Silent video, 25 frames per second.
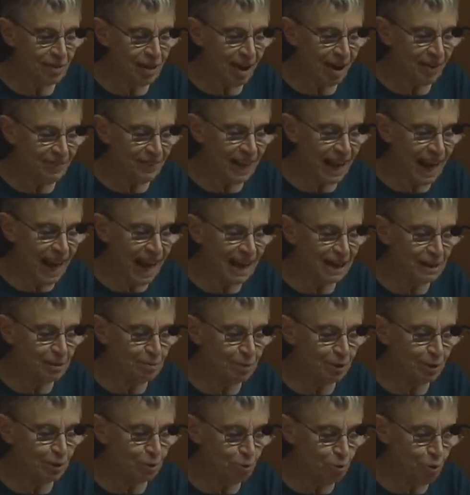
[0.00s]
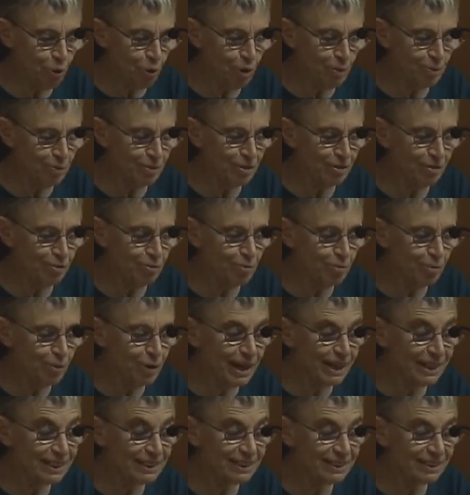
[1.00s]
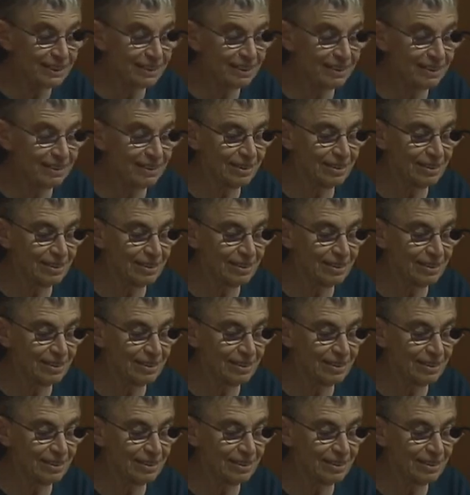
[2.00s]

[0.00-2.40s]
on the animal warmth of bricks